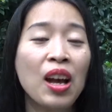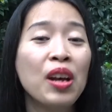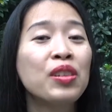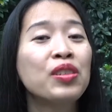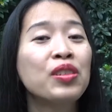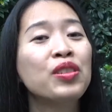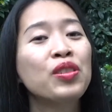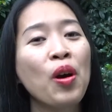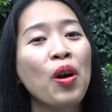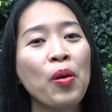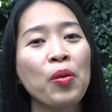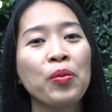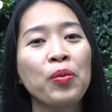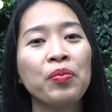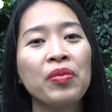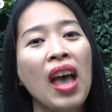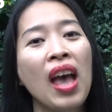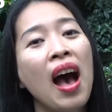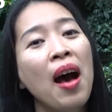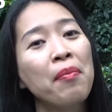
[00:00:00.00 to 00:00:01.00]
So,
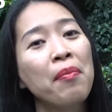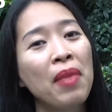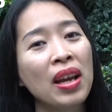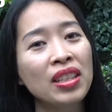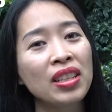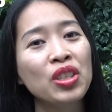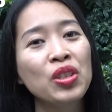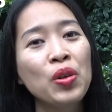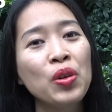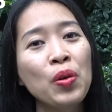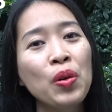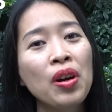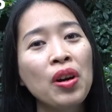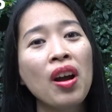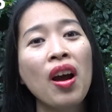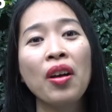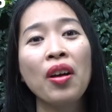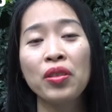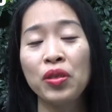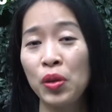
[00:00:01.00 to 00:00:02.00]
make
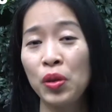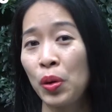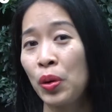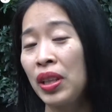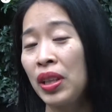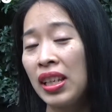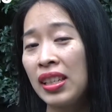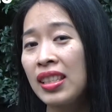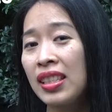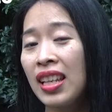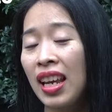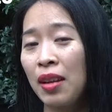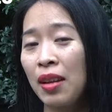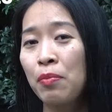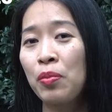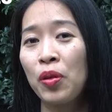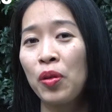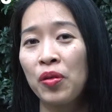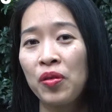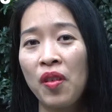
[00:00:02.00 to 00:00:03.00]
sure your LinkedIn
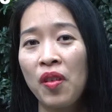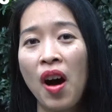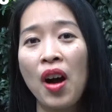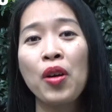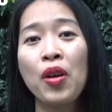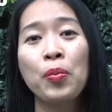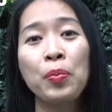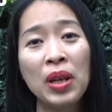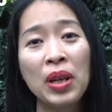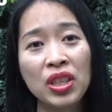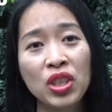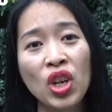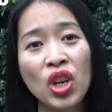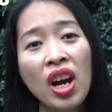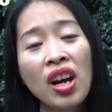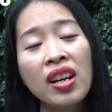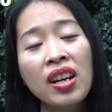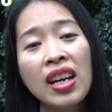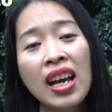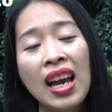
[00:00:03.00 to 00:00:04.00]
profile
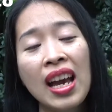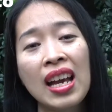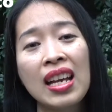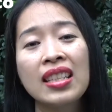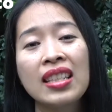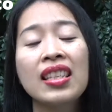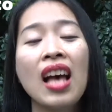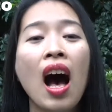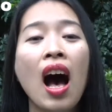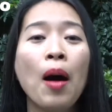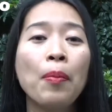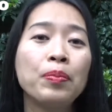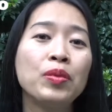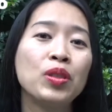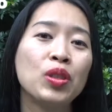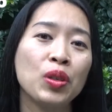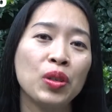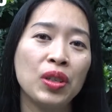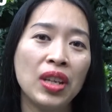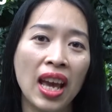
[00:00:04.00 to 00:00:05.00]
picture is up
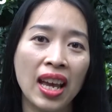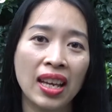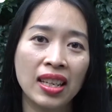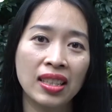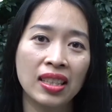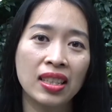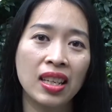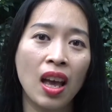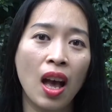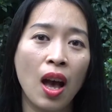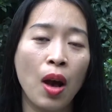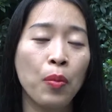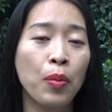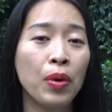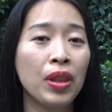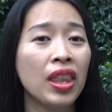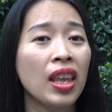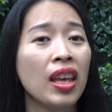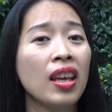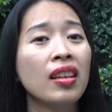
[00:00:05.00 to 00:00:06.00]
to date
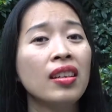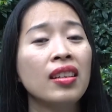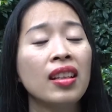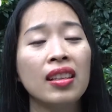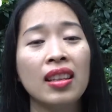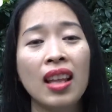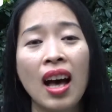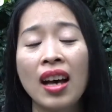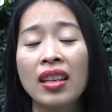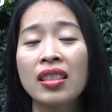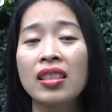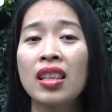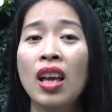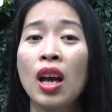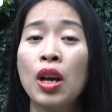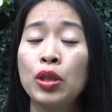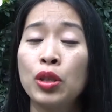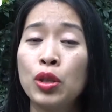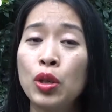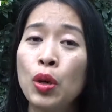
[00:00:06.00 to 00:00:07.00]
within the last
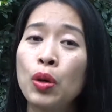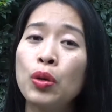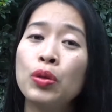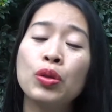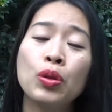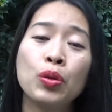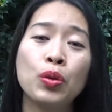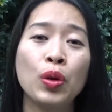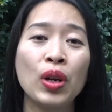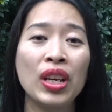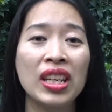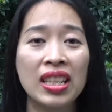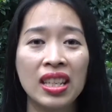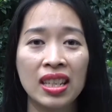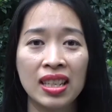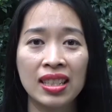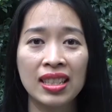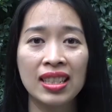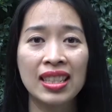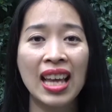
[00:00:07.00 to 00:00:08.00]
2 to 3
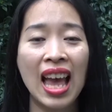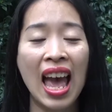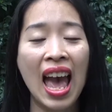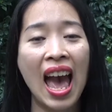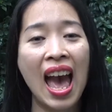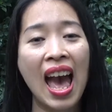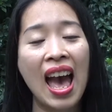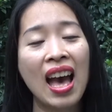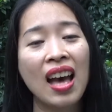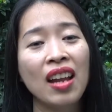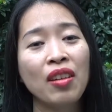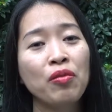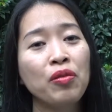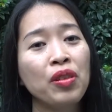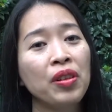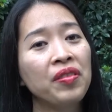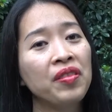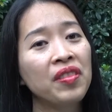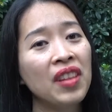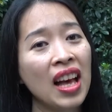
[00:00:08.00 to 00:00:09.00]
years and
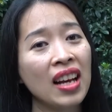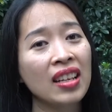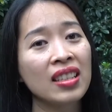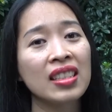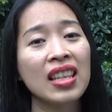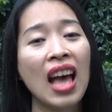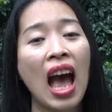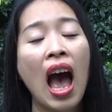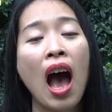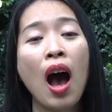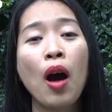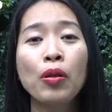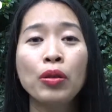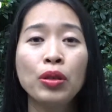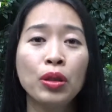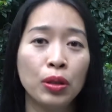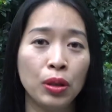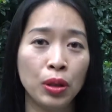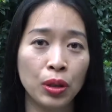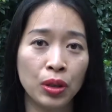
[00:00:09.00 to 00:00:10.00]
reflects how
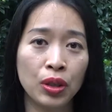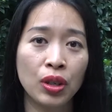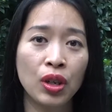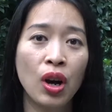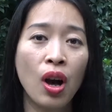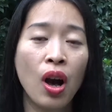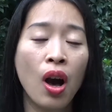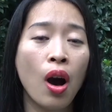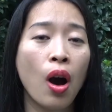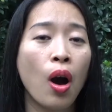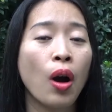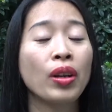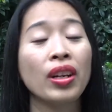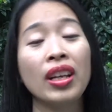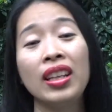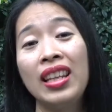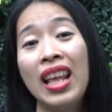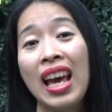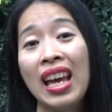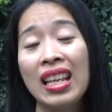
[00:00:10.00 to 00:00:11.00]
you look on a
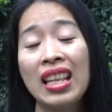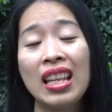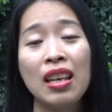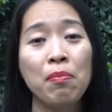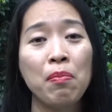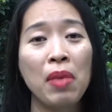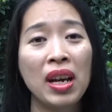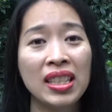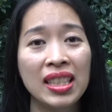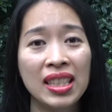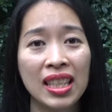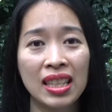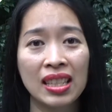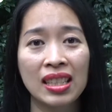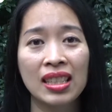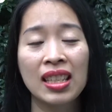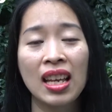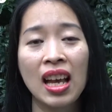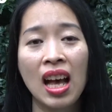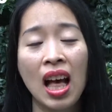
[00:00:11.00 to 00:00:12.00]
daily
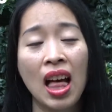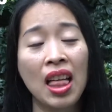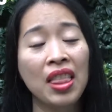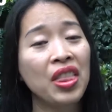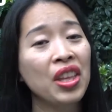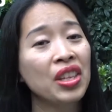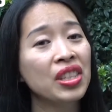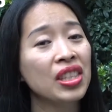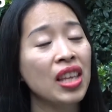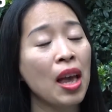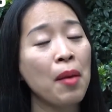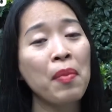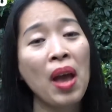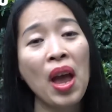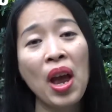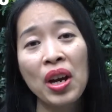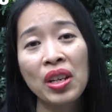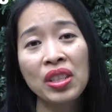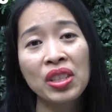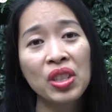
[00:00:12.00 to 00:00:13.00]
basis. The same
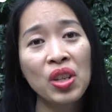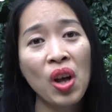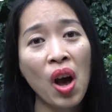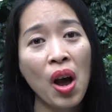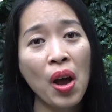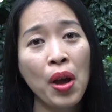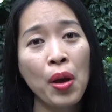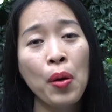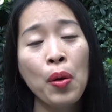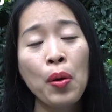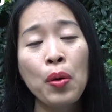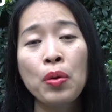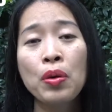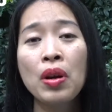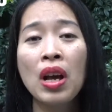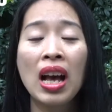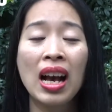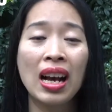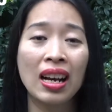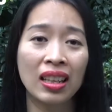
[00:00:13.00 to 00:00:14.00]
hairstyle,
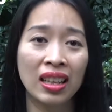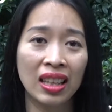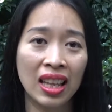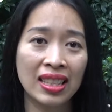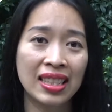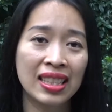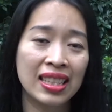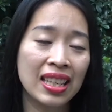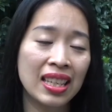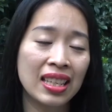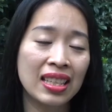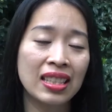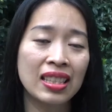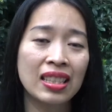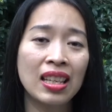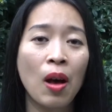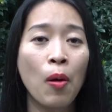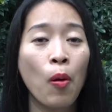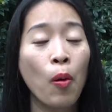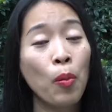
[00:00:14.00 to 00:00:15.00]
glasses,
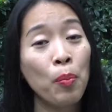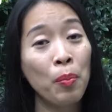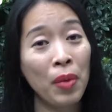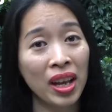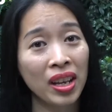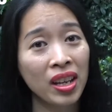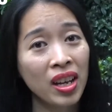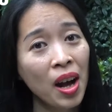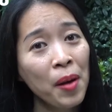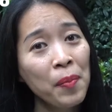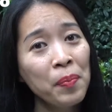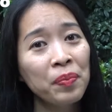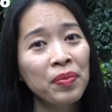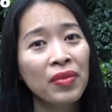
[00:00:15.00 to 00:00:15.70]
or makeup.